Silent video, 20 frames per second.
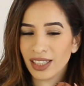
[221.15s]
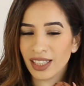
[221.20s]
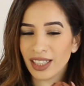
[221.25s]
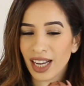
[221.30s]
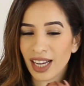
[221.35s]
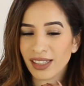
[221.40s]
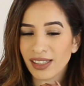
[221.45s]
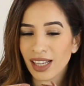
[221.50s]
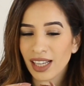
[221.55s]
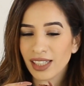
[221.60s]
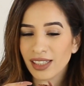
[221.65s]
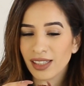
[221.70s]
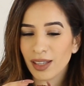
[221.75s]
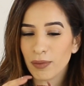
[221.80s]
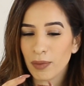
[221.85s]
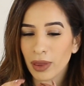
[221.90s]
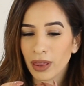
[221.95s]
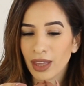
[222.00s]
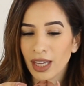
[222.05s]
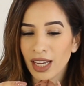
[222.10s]
It has like
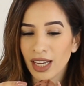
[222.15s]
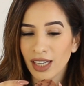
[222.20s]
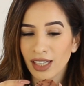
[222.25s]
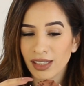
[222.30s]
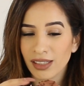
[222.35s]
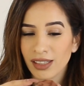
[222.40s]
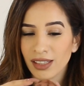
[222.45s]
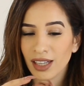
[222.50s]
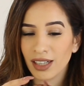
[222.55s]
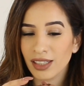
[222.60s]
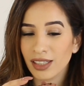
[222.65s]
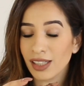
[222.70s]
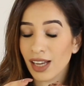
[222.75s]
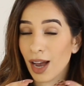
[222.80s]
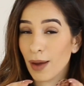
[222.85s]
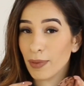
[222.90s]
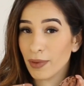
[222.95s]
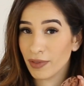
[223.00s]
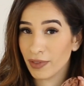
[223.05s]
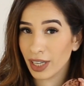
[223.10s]
some things on
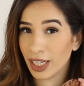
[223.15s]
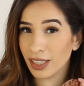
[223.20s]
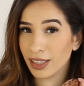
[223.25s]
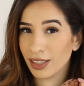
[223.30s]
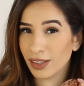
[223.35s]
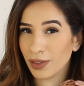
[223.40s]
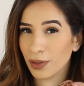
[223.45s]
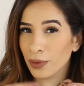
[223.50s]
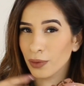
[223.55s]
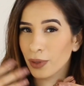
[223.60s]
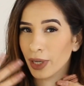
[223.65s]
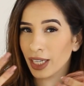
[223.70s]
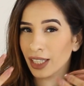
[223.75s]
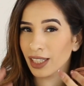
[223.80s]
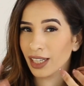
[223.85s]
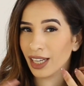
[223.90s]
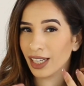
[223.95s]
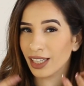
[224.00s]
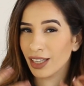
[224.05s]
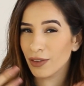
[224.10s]
top of it, so kind
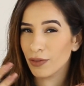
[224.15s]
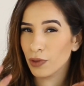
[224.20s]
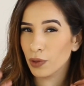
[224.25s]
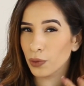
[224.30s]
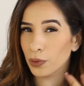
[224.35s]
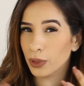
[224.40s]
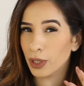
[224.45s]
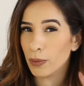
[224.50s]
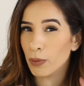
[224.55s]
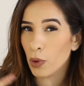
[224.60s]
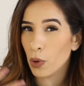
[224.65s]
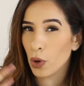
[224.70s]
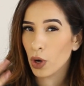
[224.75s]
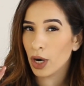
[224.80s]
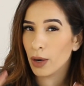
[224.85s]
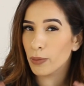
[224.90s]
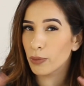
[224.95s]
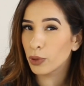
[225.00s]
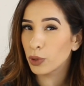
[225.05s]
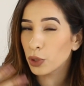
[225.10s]
of like give you the
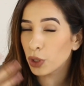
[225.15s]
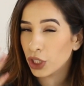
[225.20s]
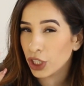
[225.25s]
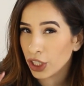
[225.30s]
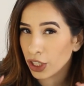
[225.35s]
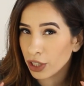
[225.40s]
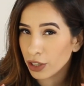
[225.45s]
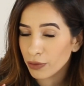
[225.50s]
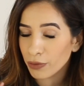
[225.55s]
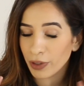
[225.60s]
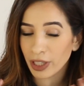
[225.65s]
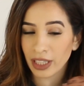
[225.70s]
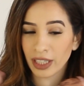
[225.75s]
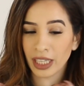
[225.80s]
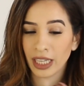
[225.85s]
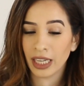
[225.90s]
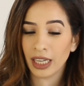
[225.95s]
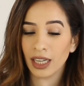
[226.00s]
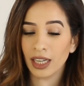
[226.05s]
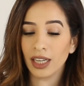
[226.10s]
more bougier
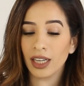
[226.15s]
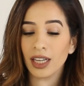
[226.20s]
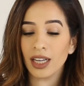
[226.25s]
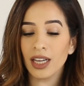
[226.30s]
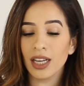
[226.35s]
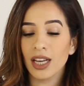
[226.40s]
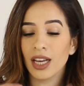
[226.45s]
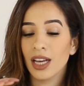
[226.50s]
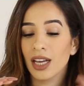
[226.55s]
feeling,